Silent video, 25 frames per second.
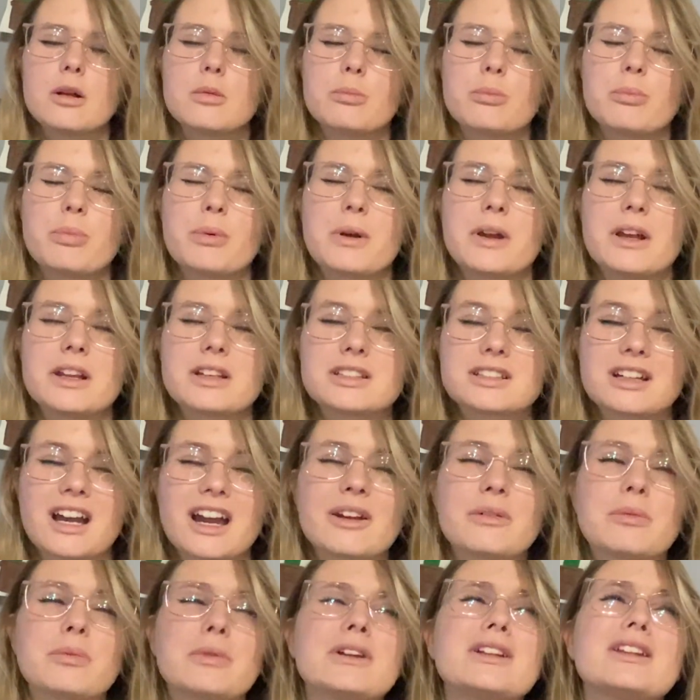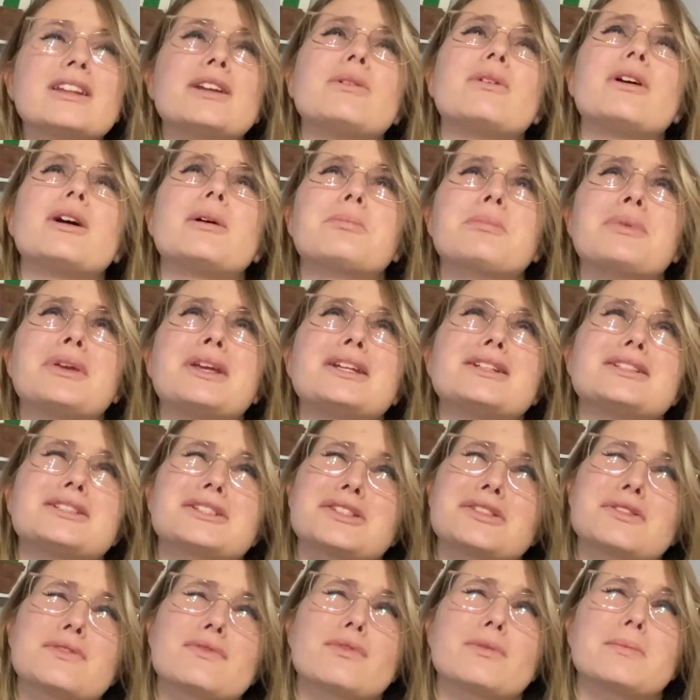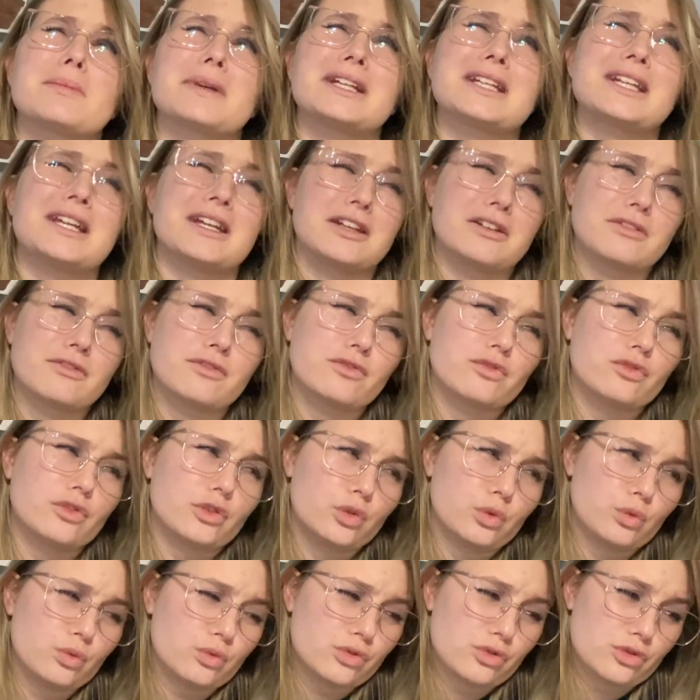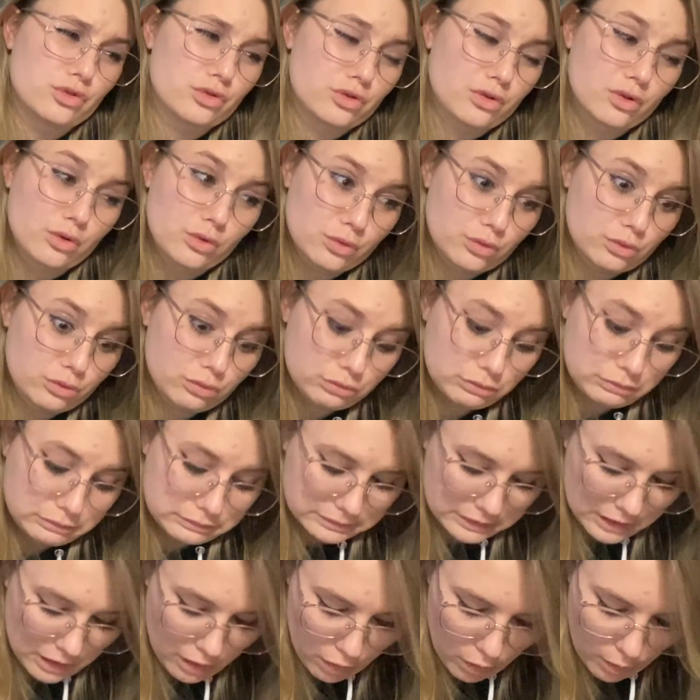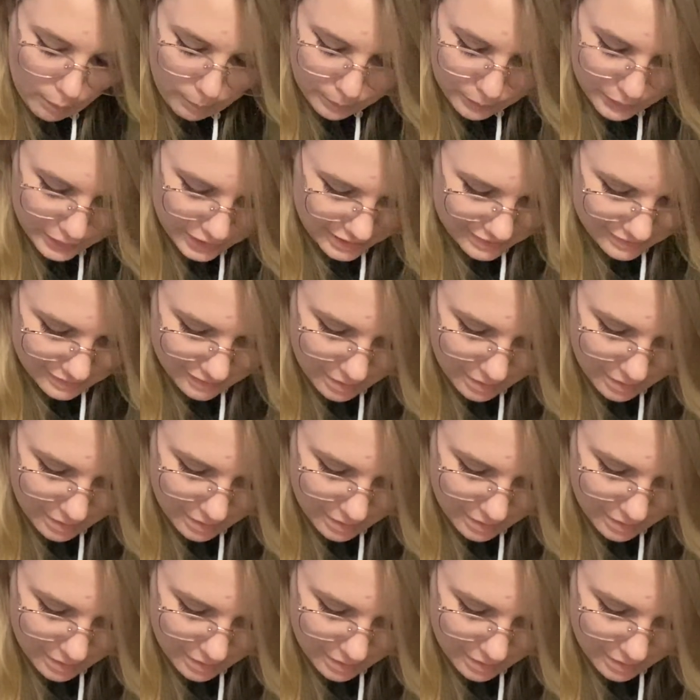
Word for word: but I really want peaches for my native fruit, so oh, please